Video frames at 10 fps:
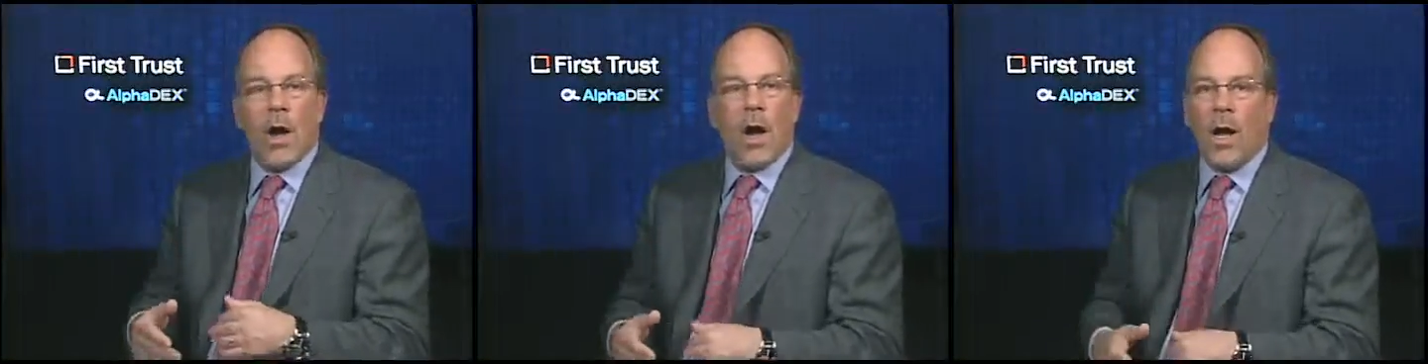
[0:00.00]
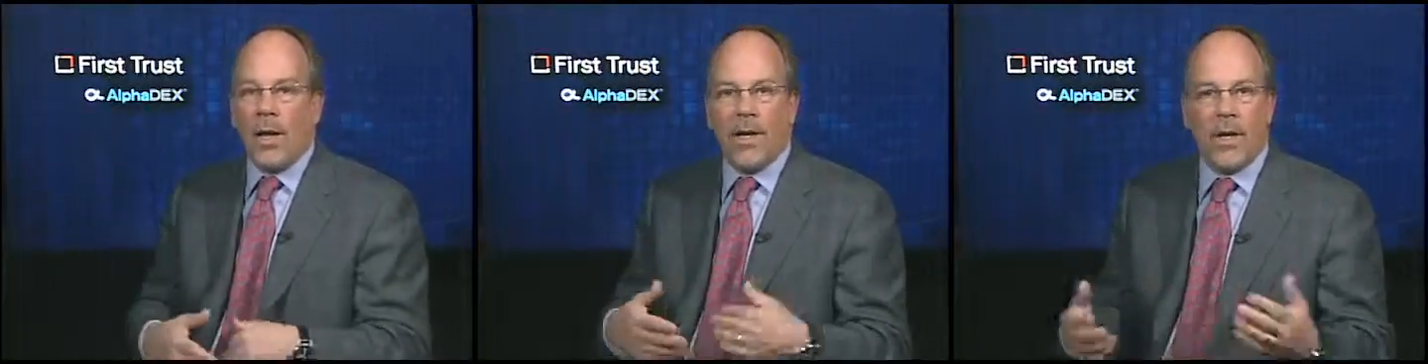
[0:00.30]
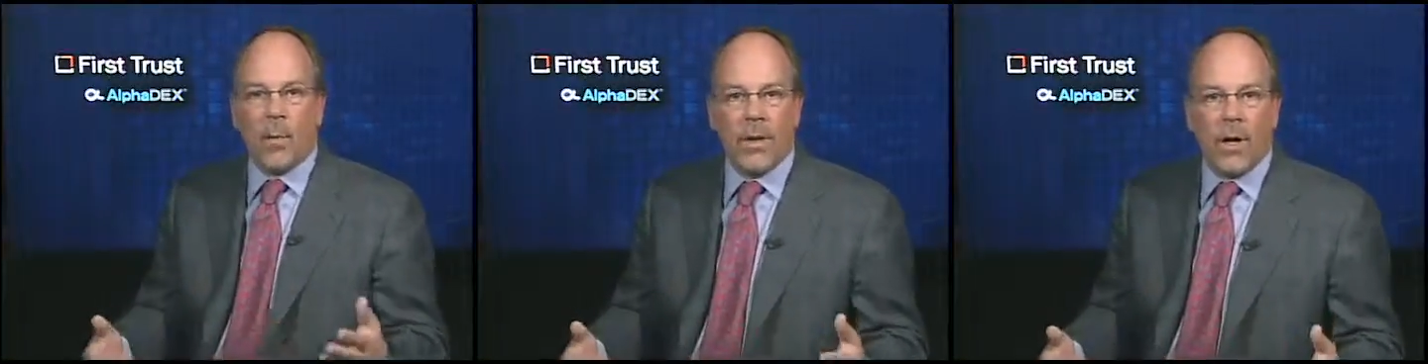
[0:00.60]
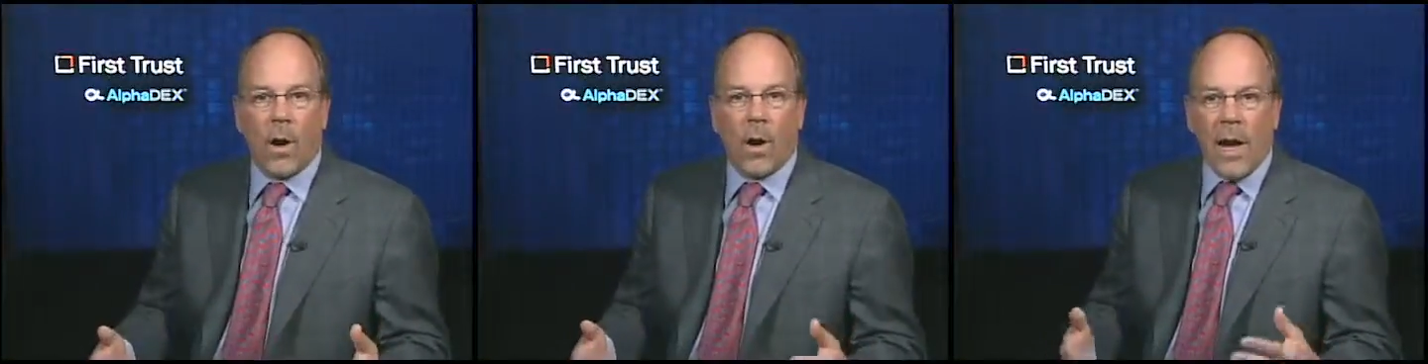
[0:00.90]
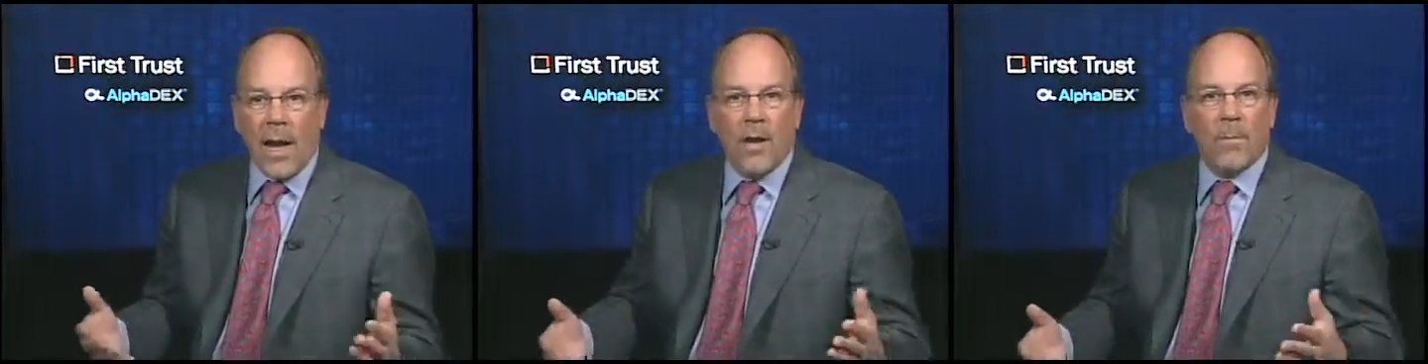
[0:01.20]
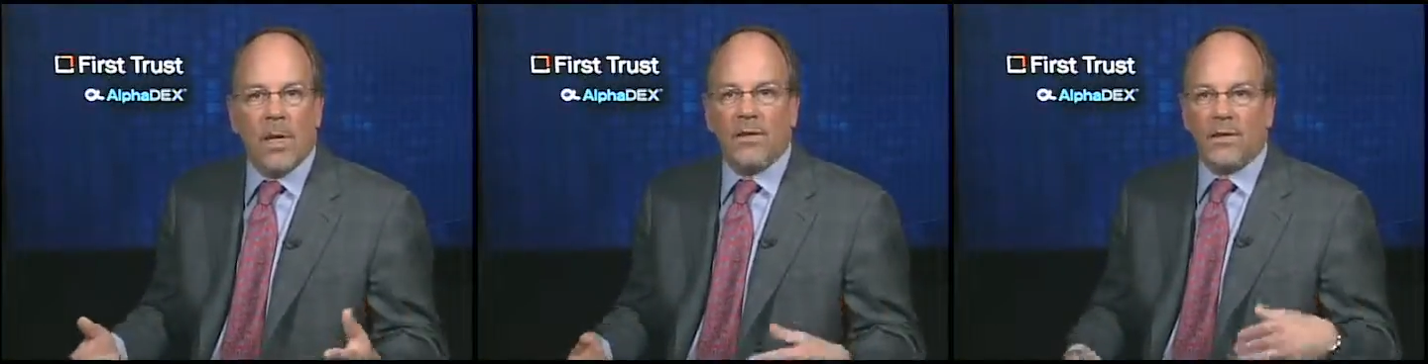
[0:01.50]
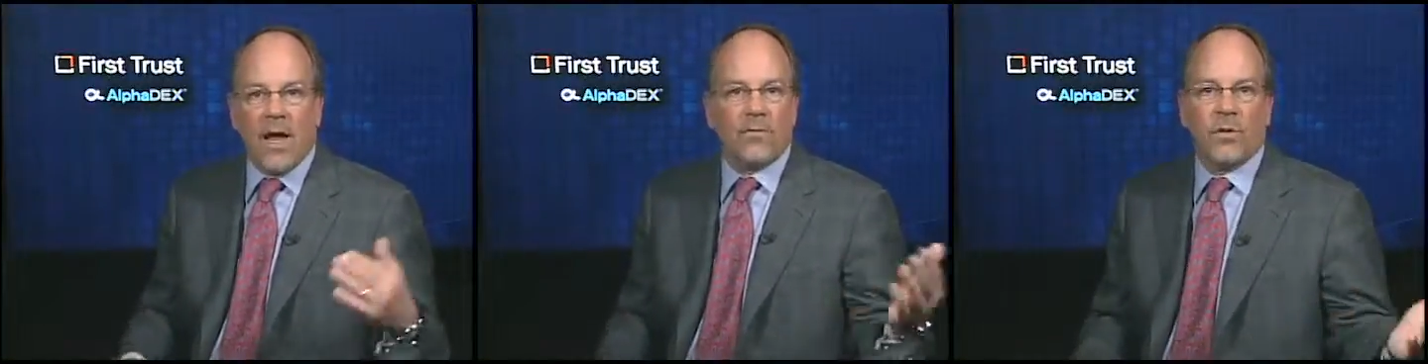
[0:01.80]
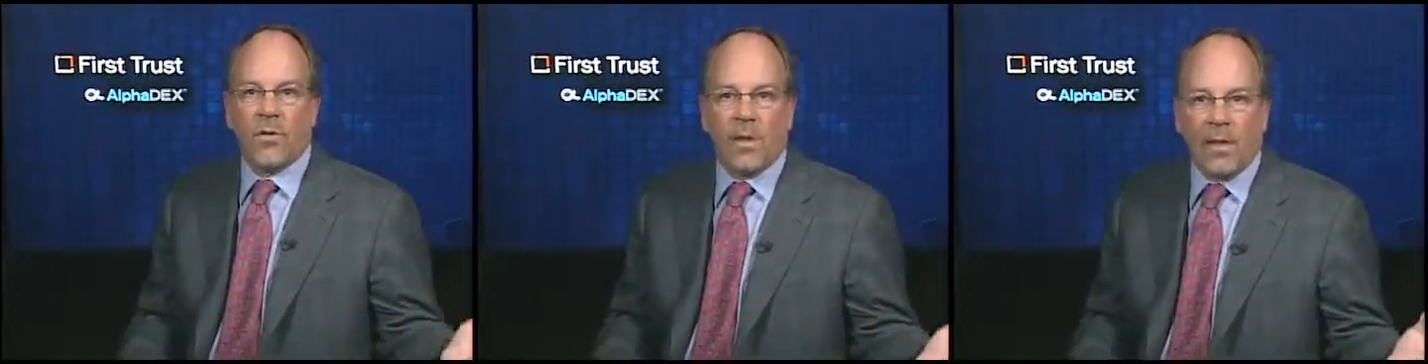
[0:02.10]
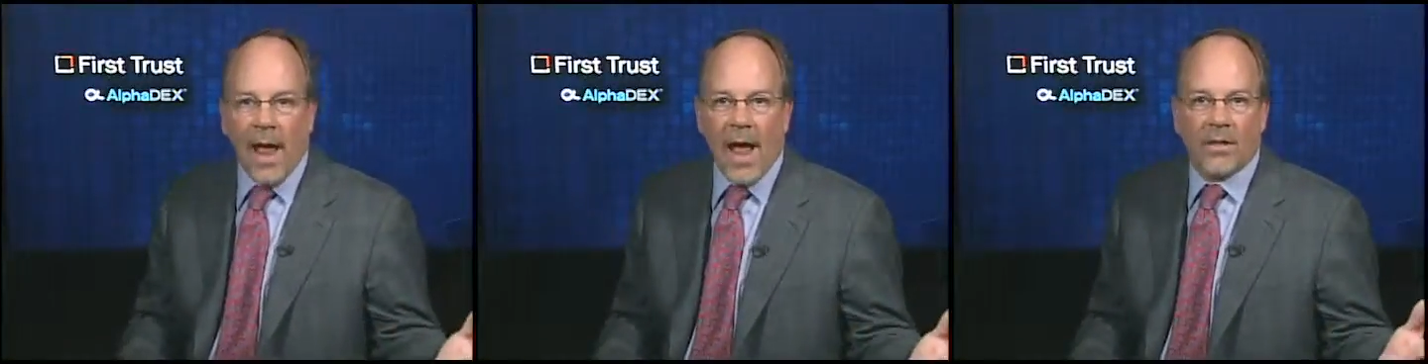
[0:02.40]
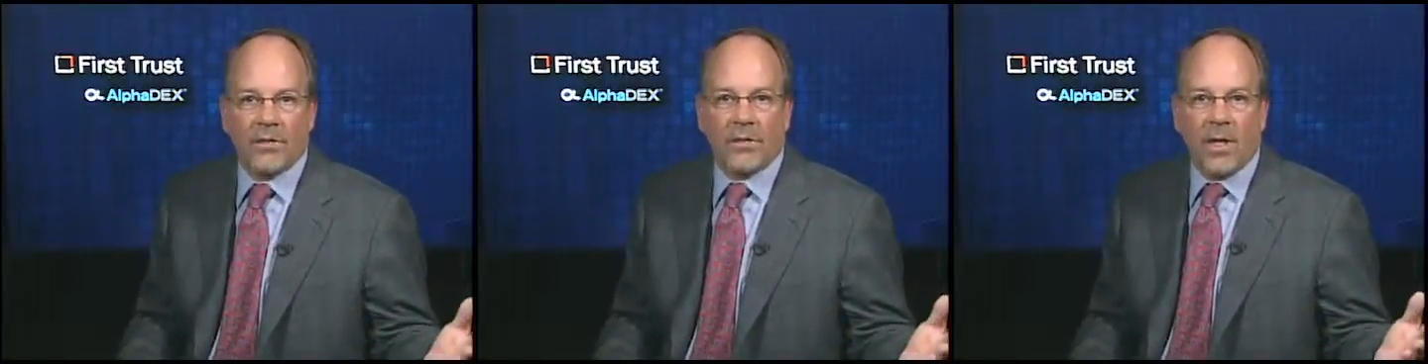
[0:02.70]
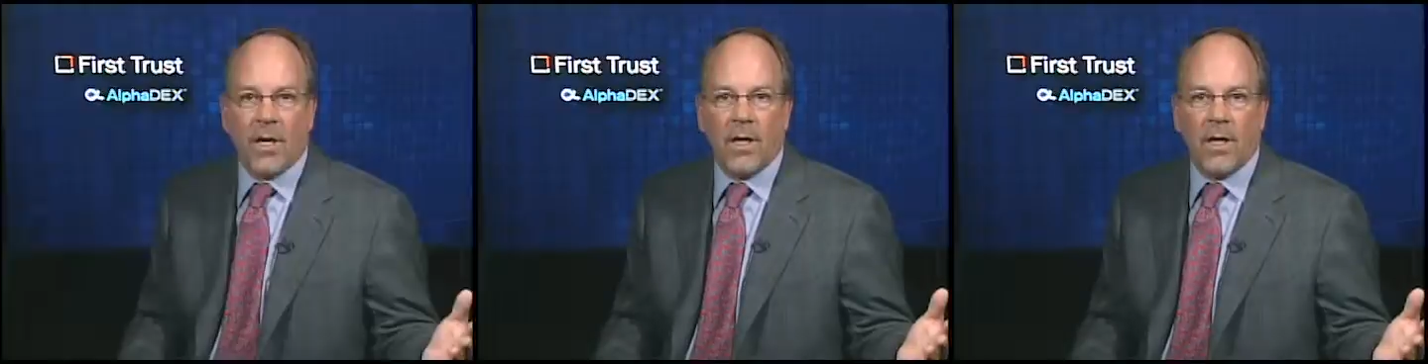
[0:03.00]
And here we are 8 months after the last